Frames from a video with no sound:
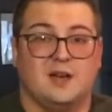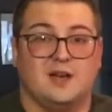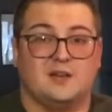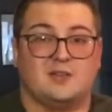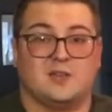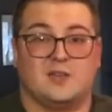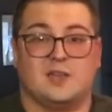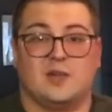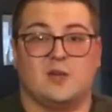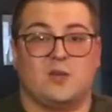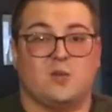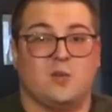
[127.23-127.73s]

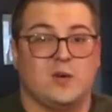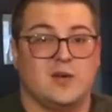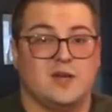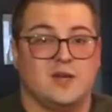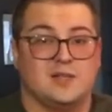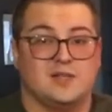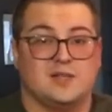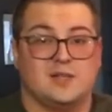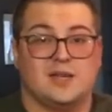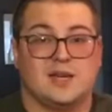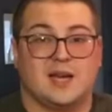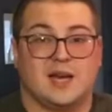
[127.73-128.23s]
so that we
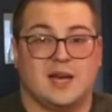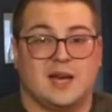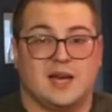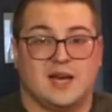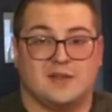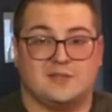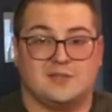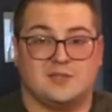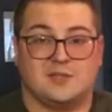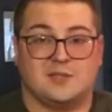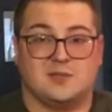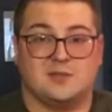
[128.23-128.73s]
did not
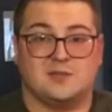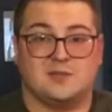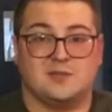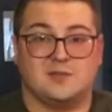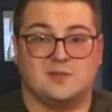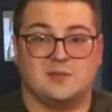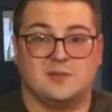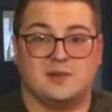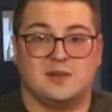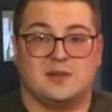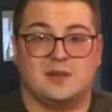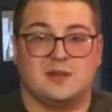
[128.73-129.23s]
have to.
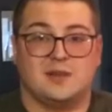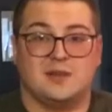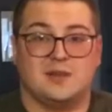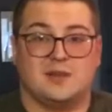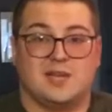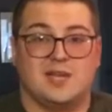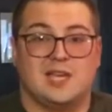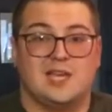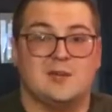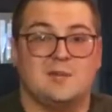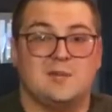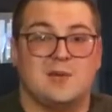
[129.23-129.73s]

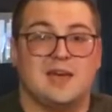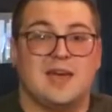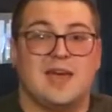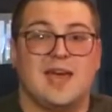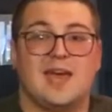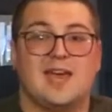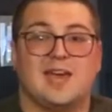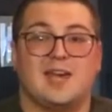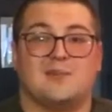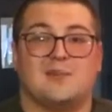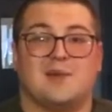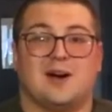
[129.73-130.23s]
He
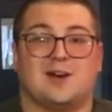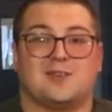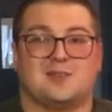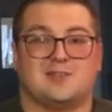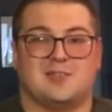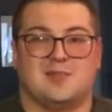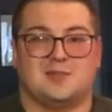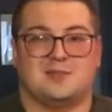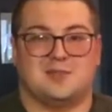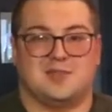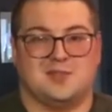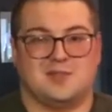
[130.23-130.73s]
became our
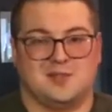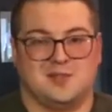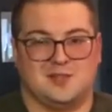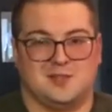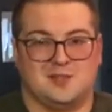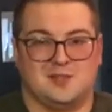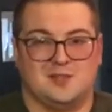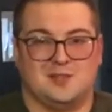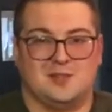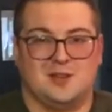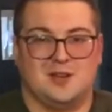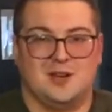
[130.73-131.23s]

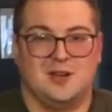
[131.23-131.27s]
substitute.